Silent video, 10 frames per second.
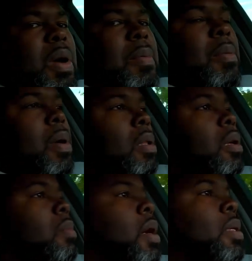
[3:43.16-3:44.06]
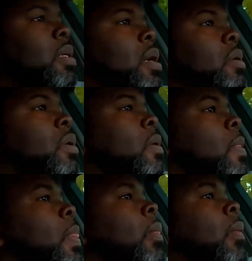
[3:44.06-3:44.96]
Might be in my glove box. I don't know.
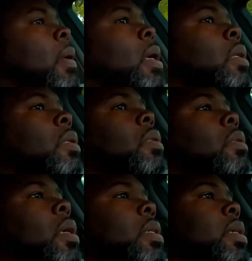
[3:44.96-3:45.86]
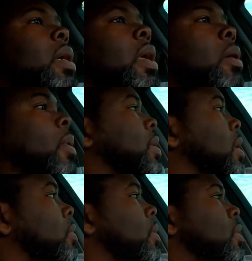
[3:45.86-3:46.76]
Like I say, I can't wait
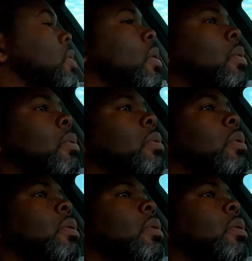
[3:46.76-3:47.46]
to get rid of this cold.